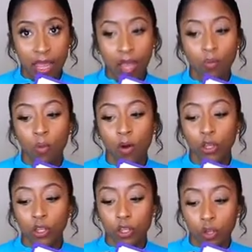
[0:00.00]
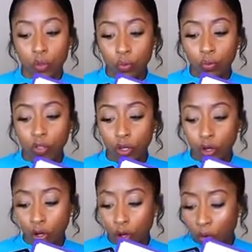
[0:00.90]
They want you to
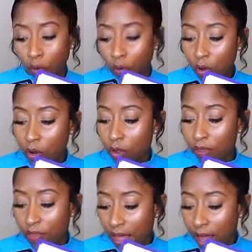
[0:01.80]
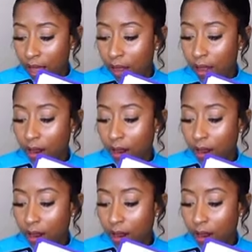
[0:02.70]
know that